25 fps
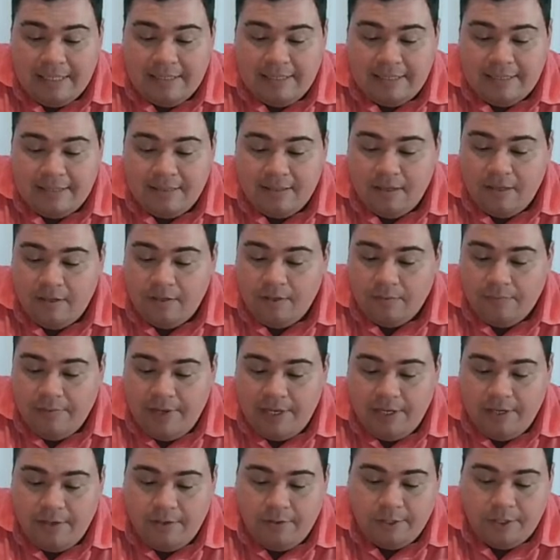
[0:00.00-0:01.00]
says, an
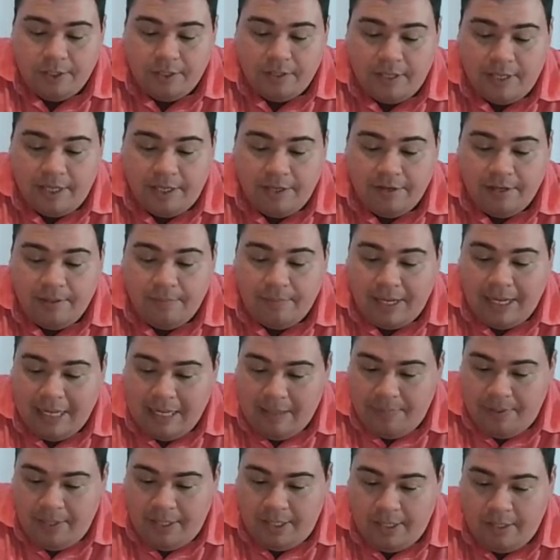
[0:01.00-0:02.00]
underrated ocean liner, in my
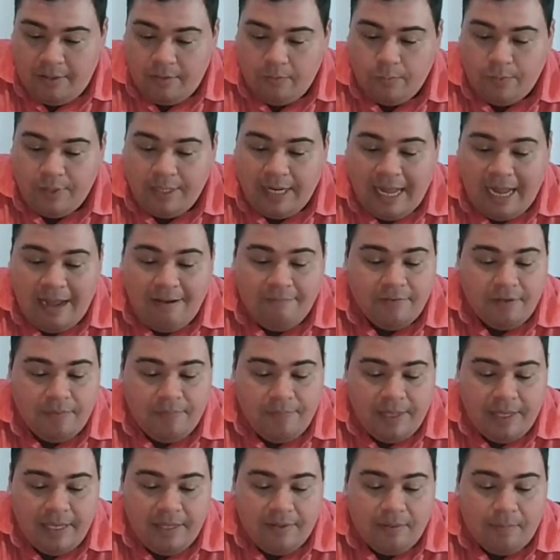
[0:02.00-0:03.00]
opinion, would have to
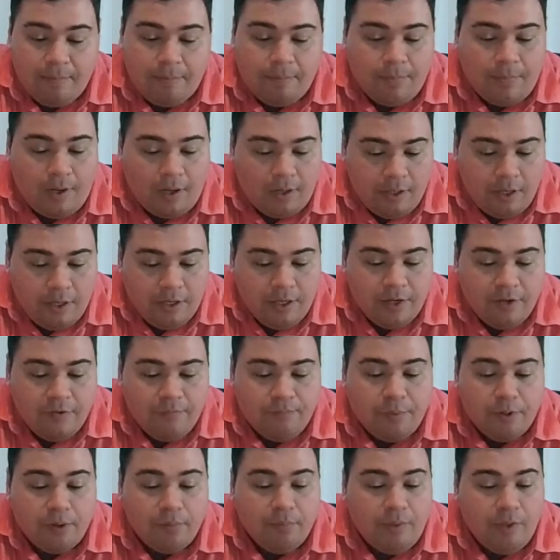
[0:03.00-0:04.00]
be the Monarch
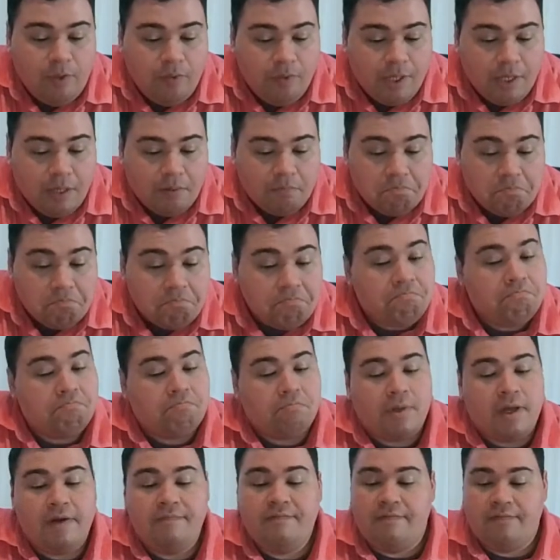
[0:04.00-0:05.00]
of Bermuda.
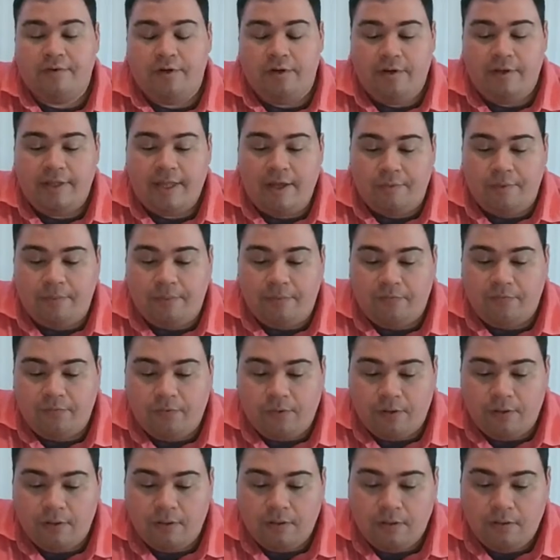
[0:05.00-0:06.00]
I've never heard of that one
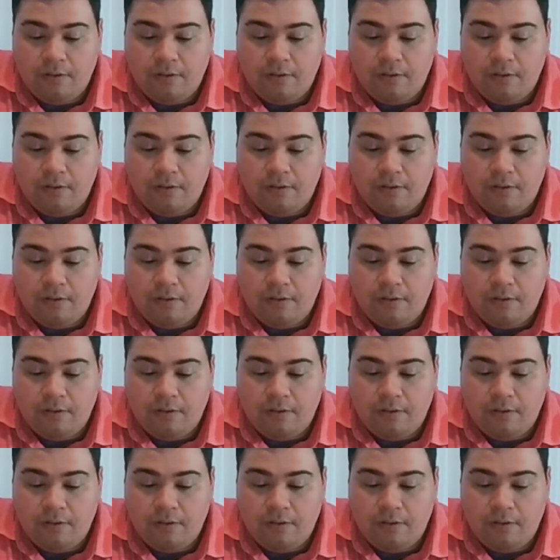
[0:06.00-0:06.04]
before.